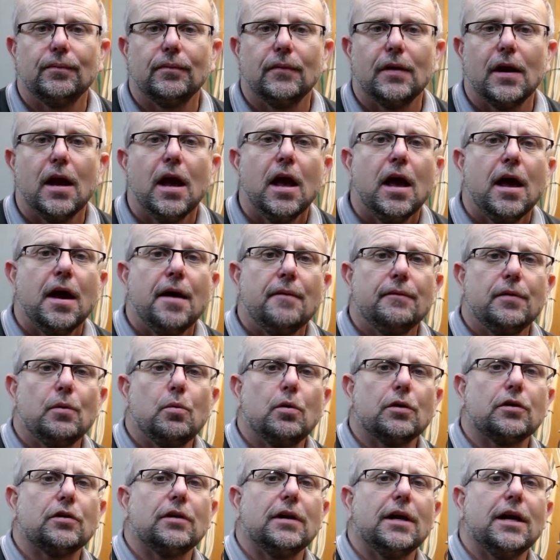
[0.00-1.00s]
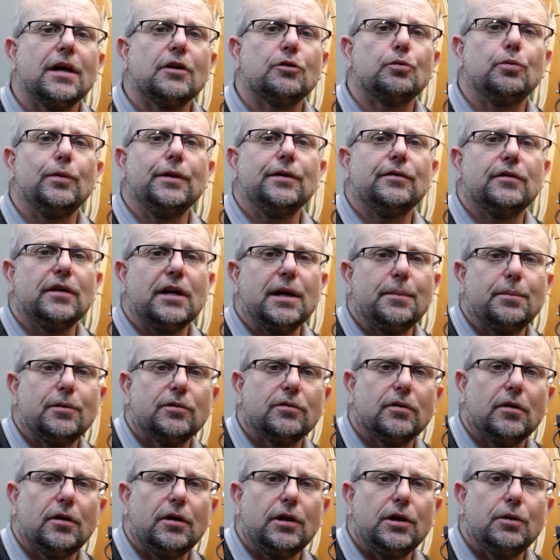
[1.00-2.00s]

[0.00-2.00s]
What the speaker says: If you watched last week's episode,